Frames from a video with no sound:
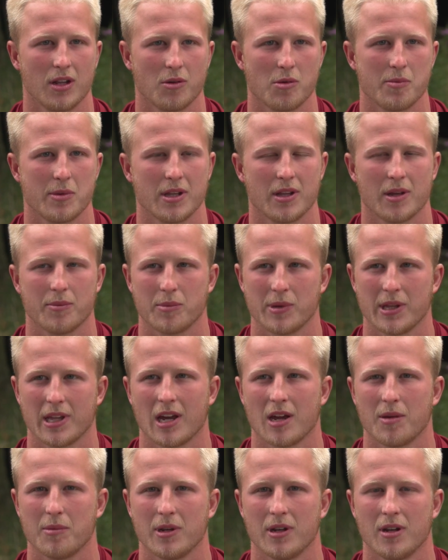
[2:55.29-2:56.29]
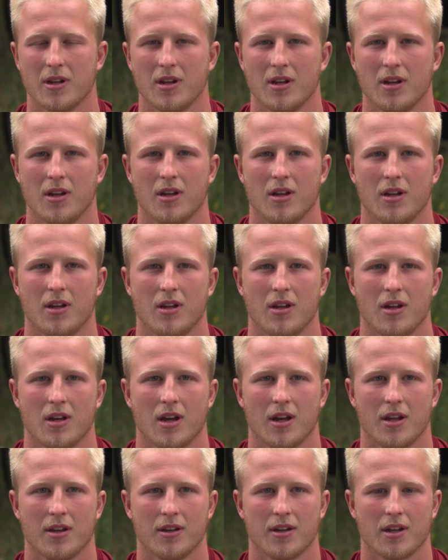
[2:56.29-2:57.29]
Like, we beat them
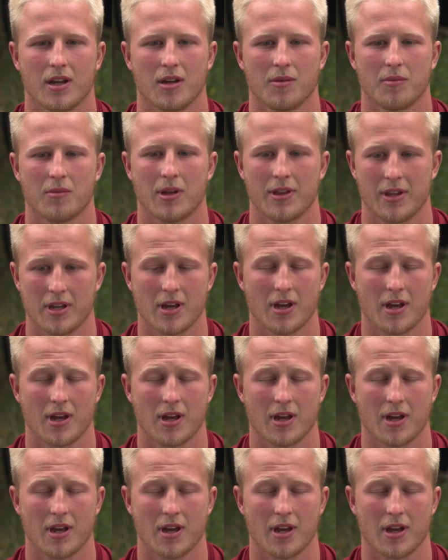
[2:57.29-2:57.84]
and